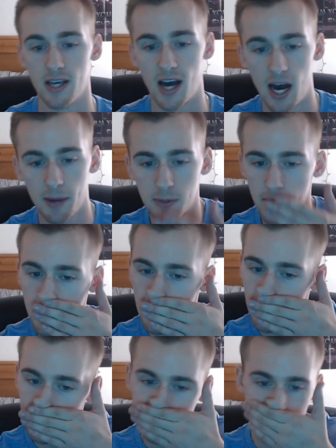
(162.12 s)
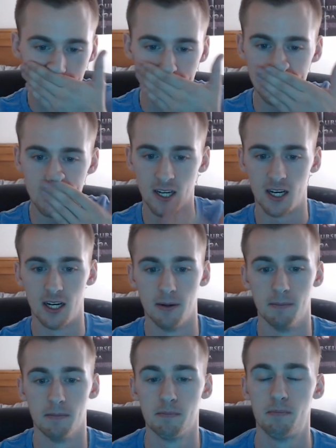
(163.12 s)
optical
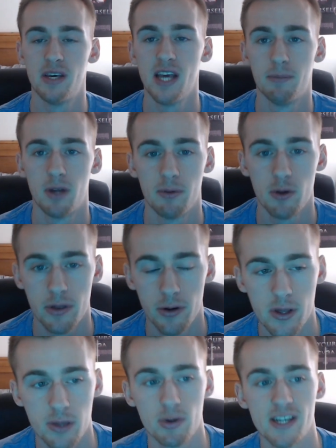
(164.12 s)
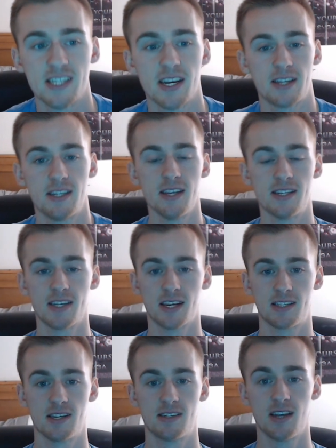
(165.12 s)

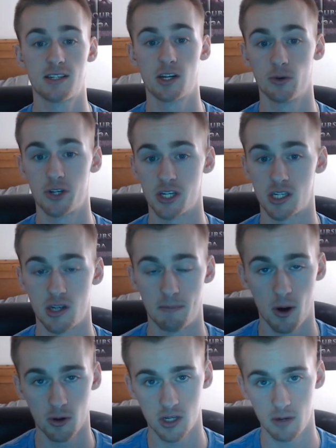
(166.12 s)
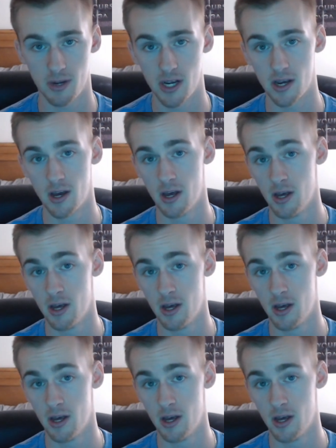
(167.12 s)
PMW3366 sensor, which is supposed to be